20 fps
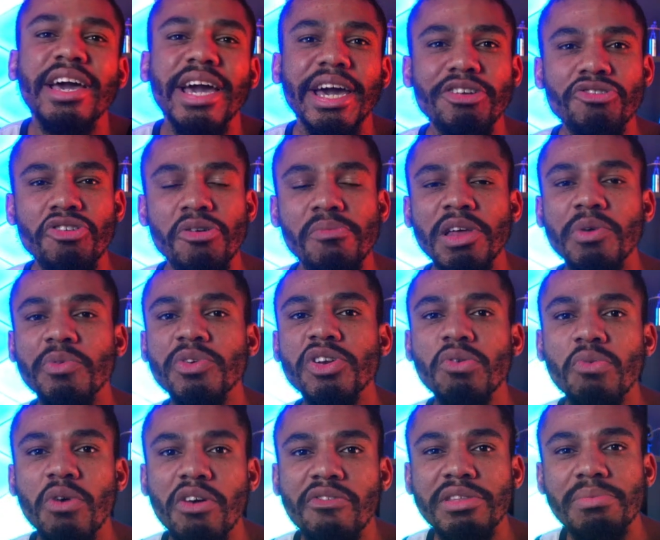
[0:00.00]
And normally when
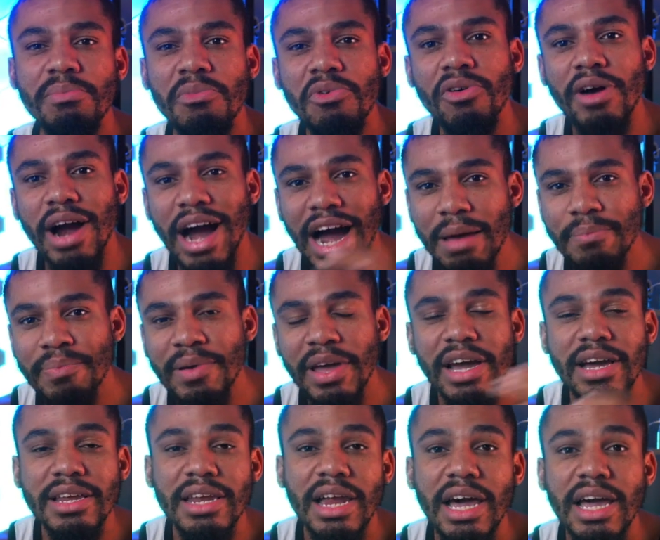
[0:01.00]
you work with more
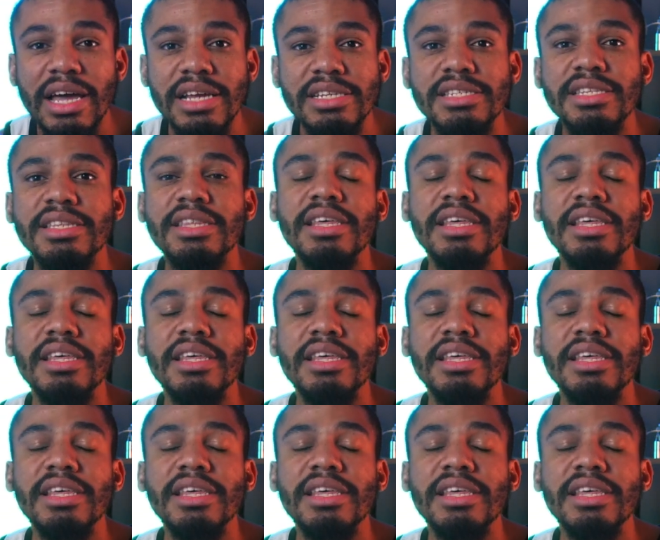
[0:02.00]
high-paying clients,